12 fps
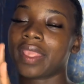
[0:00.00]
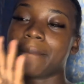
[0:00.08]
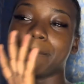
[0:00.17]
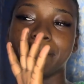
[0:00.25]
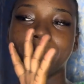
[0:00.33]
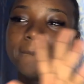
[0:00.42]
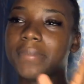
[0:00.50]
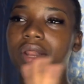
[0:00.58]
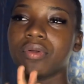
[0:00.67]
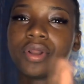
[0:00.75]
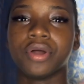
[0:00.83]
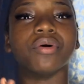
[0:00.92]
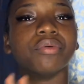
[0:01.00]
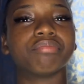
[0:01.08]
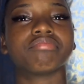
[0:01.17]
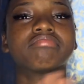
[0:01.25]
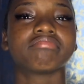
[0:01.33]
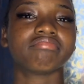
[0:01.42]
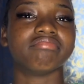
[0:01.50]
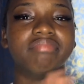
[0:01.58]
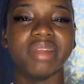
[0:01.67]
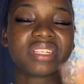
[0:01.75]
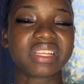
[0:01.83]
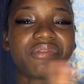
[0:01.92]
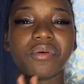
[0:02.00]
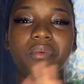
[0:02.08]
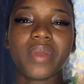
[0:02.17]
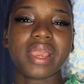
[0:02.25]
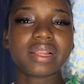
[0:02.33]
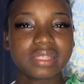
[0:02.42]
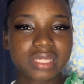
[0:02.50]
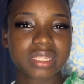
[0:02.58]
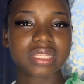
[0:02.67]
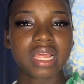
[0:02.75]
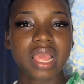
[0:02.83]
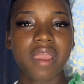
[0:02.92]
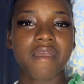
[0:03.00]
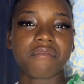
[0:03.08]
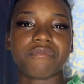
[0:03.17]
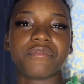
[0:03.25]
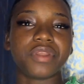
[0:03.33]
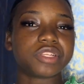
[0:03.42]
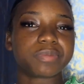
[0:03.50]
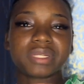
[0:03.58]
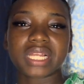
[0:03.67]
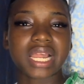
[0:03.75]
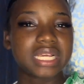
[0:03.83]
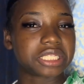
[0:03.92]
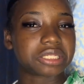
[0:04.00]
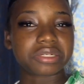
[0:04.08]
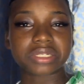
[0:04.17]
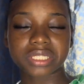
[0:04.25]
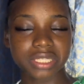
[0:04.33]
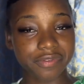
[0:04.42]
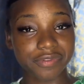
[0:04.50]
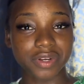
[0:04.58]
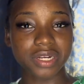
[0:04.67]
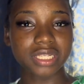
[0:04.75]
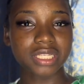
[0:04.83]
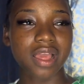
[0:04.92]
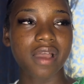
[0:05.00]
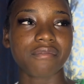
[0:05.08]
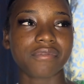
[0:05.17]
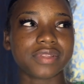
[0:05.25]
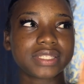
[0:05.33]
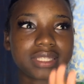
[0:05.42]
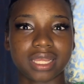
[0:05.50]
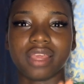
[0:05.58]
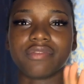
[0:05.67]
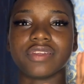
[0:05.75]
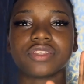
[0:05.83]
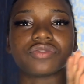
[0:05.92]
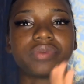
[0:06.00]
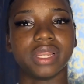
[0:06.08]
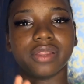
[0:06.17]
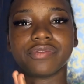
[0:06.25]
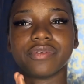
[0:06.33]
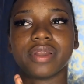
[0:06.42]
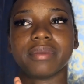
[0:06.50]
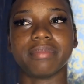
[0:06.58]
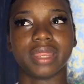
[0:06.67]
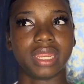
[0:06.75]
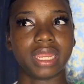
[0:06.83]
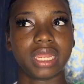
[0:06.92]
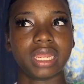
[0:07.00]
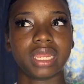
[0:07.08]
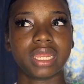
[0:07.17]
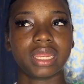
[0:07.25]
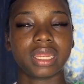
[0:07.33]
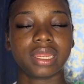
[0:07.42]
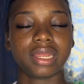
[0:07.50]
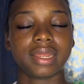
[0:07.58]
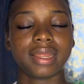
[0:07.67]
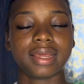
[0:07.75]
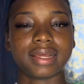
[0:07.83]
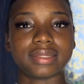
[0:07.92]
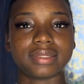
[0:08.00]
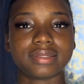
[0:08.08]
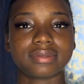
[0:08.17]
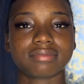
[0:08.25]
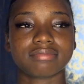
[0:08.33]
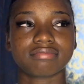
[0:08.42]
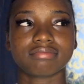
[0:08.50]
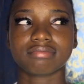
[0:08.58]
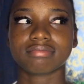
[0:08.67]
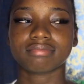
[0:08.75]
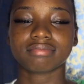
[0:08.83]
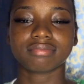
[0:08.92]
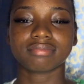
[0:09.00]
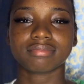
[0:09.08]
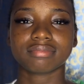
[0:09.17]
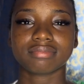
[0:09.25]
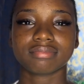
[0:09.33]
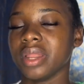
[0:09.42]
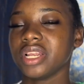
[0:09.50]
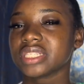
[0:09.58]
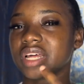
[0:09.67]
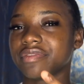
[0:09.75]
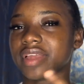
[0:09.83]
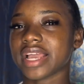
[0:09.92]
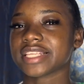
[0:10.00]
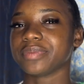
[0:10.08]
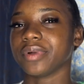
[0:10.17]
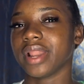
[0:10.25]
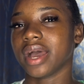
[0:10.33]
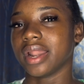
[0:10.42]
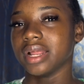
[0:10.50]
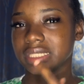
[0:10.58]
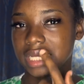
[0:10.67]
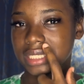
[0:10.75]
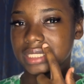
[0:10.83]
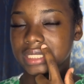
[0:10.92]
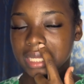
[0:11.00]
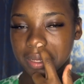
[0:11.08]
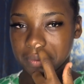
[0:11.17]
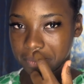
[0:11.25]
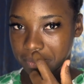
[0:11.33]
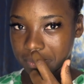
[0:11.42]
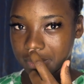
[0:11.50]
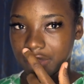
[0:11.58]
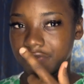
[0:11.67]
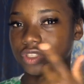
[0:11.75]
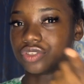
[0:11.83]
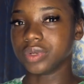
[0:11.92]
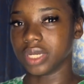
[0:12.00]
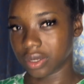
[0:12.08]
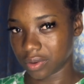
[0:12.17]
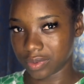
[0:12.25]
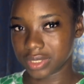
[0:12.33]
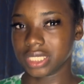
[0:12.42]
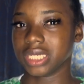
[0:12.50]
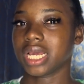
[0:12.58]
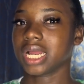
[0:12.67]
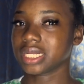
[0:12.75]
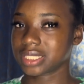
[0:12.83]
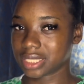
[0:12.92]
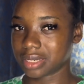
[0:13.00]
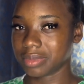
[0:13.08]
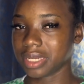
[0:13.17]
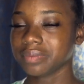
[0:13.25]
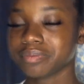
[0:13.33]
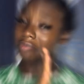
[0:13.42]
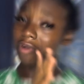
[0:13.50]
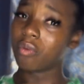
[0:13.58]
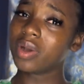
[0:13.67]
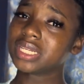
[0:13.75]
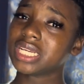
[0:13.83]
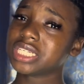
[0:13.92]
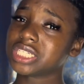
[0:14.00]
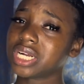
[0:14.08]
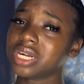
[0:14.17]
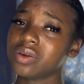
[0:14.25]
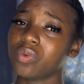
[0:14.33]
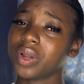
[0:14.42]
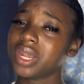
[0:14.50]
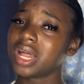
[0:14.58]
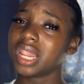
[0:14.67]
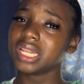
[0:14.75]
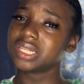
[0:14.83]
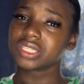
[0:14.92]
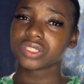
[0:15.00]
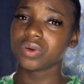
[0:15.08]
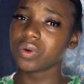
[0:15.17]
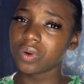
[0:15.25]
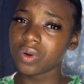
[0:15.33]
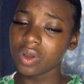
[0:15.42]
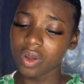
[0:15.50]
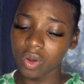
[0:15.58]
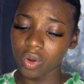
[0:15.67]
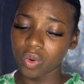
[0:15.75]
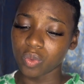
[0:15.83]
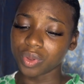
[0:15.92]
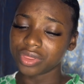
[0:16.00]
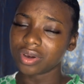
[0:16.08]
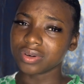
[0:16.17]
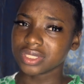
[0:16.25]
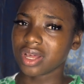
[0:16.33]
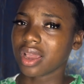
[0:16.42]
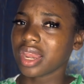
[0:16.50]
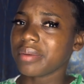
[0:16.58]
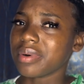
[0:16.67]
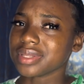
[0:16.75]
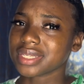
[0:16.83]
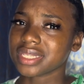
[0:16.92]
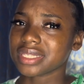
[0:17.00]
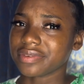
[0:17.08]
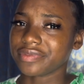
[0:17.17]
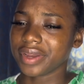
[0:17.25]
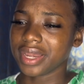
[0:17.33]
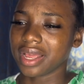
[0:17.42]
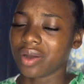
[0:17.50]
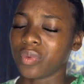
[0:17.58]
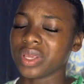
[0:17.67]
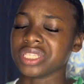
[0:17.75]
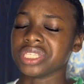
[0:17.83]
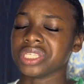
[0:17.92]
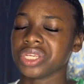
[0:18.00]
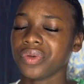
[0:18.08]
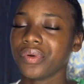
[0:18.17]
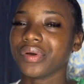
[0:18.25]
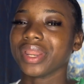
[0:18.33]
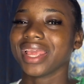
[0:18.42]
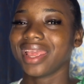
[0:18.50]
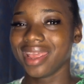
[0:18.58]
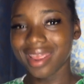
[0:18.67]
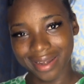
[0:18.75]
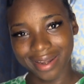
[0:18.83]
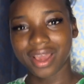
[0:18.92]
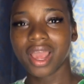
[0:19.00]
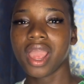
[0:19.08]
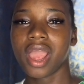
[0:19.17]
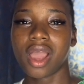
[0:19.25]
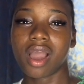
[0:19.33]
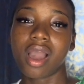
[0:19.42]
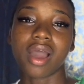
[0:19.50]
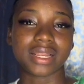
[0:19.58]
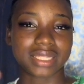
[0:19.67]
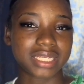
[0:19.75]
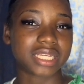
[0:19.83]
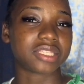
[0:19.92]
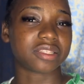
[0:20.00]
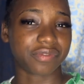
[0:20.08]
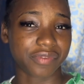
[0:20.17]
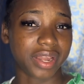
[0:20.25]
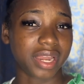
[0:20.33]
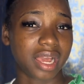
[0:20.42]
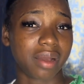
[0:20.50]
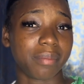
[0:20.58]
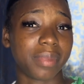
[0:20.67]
I don't know. But just have to wait for the specialized nursing first to see if it's really for me, because we just have to explore the others and see if it's really counseling. You understand me? Our teacher would not let us go without talking about schizophrenia. We zeroed in on schizophrenia